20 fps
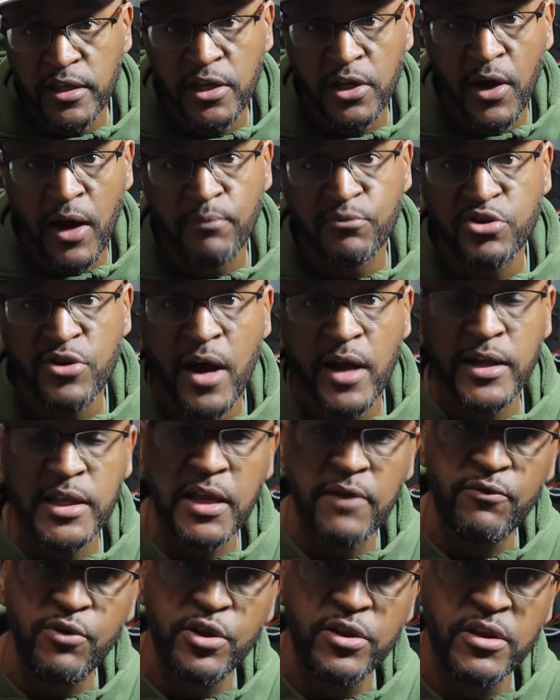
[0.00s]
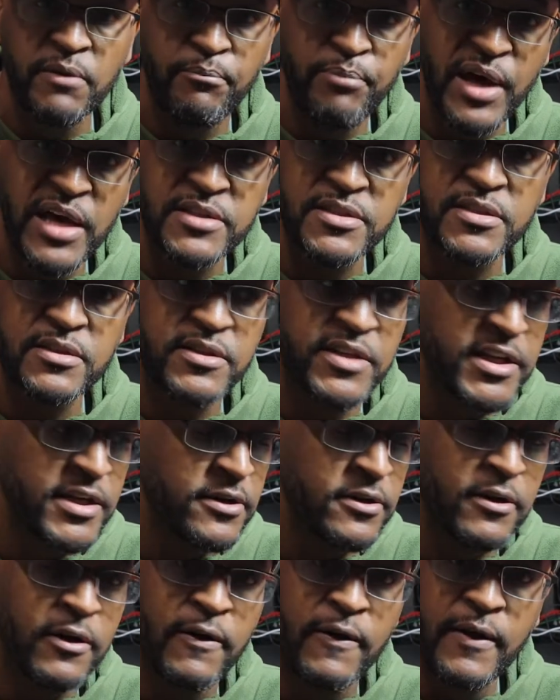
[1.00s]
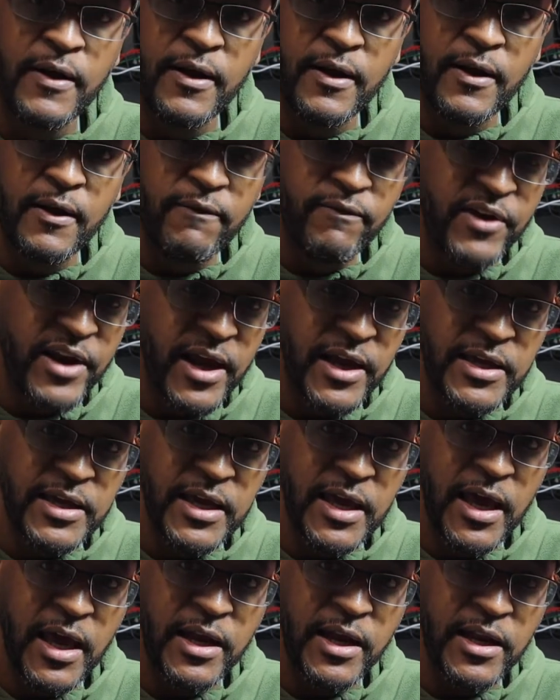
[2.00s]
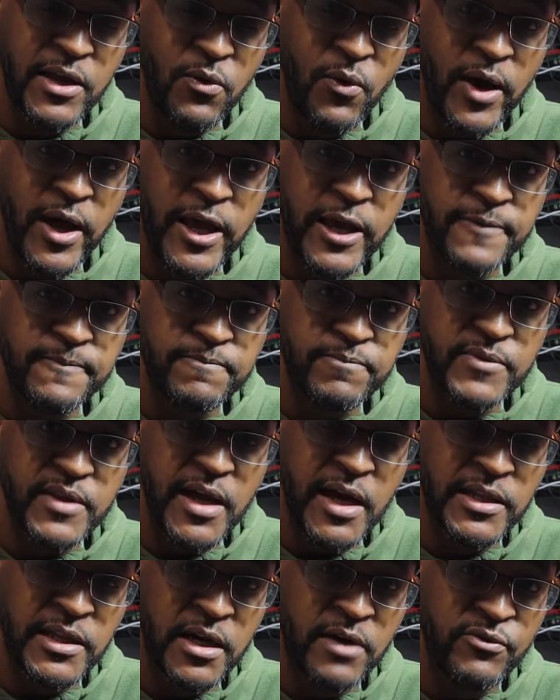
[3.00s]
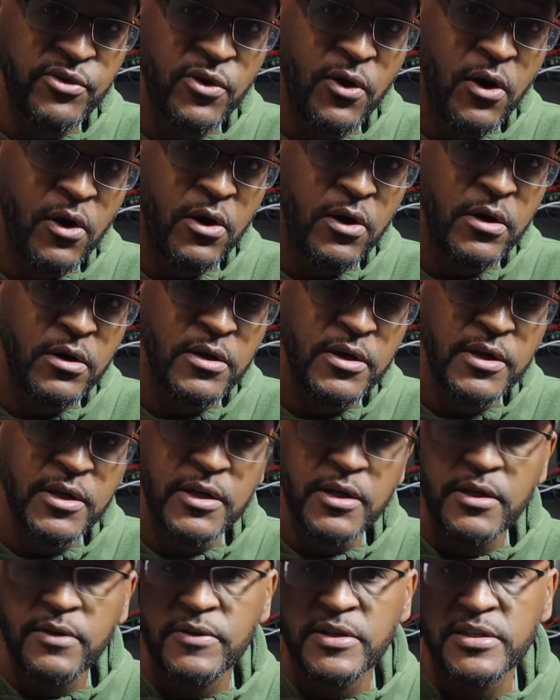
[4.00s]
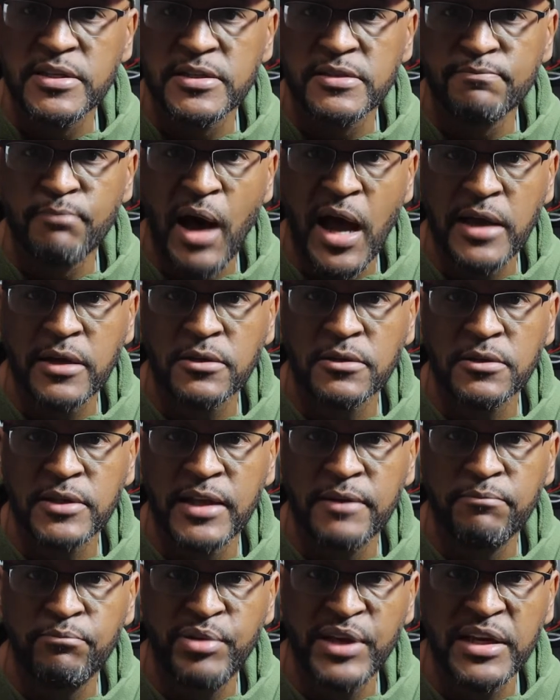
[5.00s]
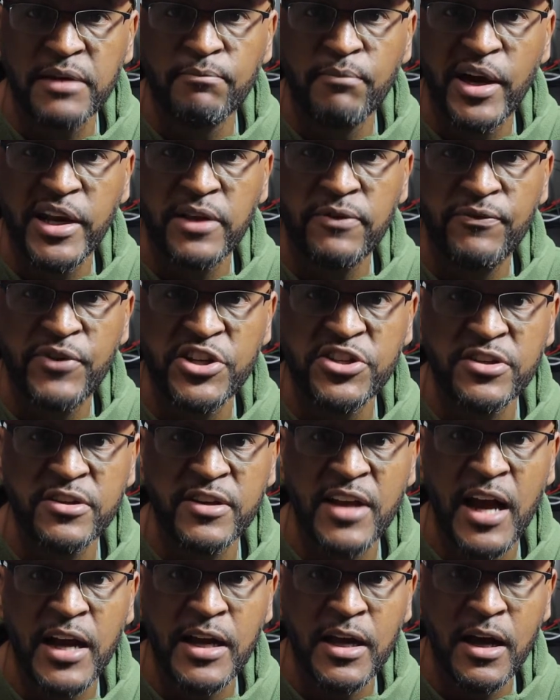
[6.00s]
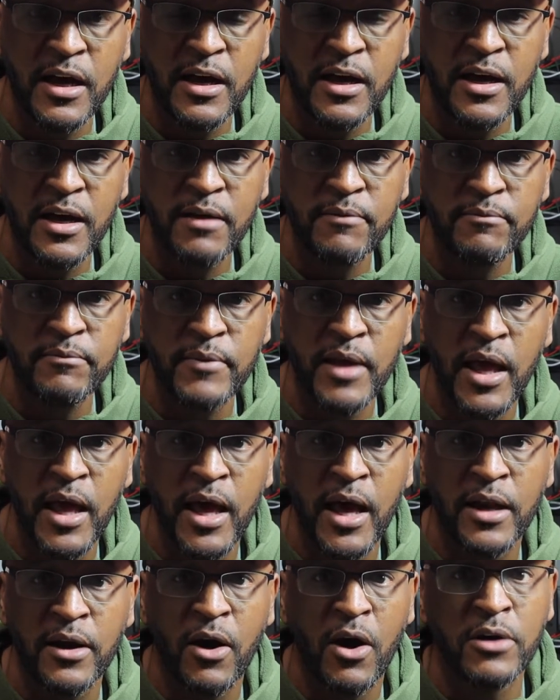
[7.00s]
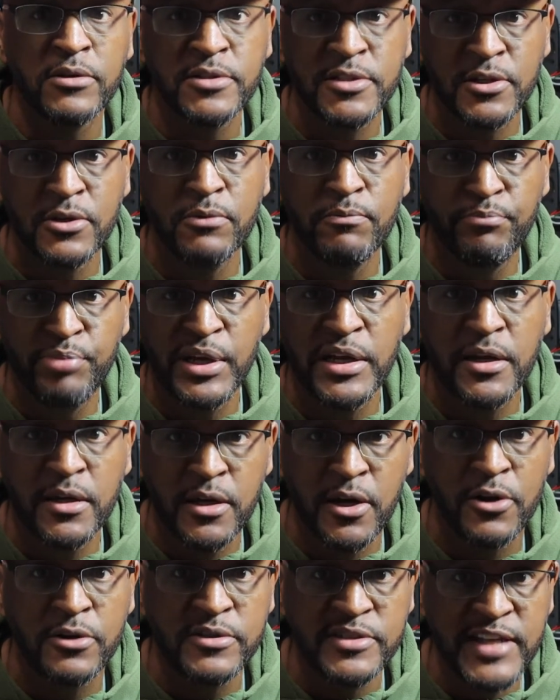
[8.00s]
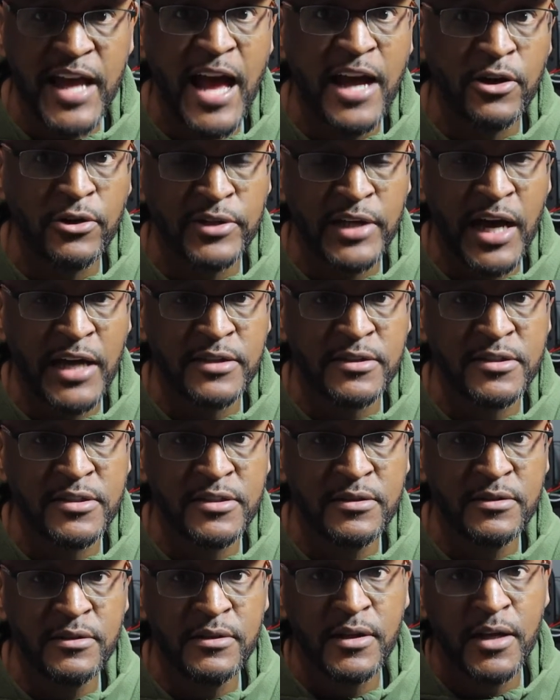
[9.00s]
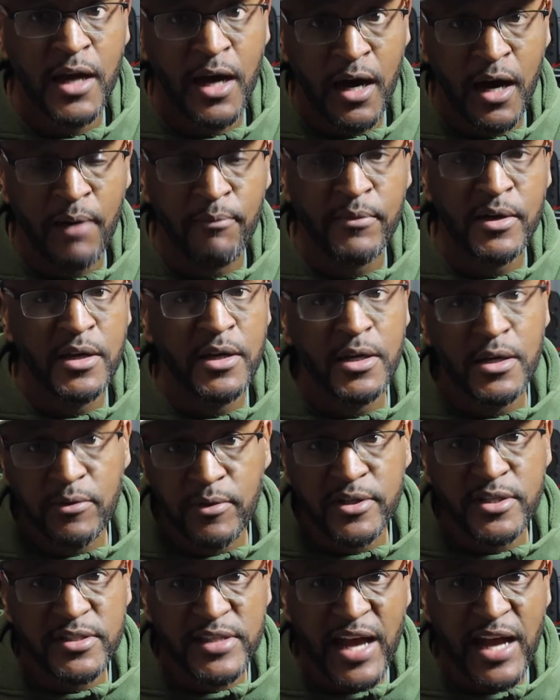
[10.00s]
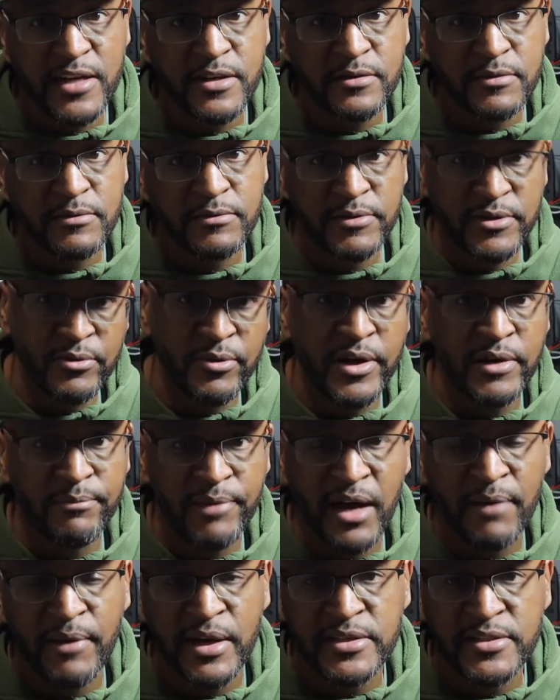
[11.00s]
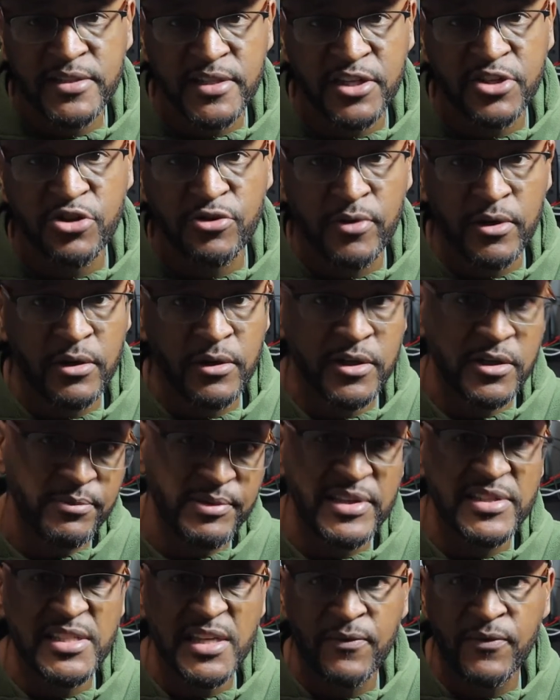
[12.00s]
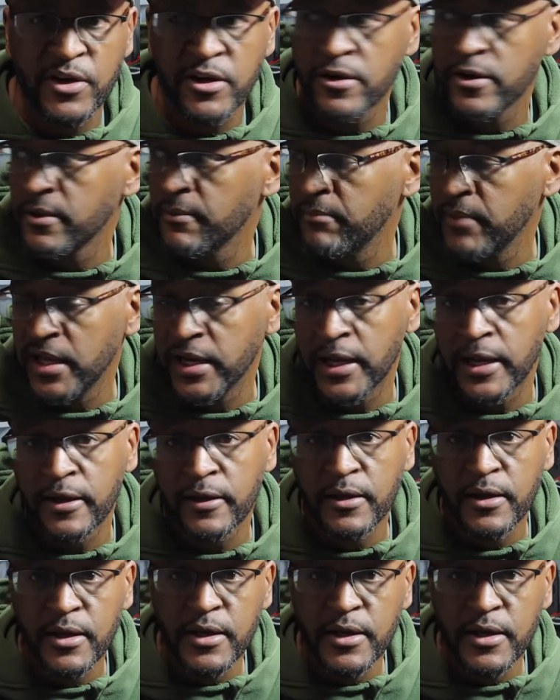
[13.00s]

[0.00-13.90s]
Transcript: I'm trying to give you the best deal that I can. Anyway, I love you all. This is Michael at BigMuddyFishing.com and also BigCurtTackle.com, which is actually run by my 6-year-old. He'll be 7 here in a minute.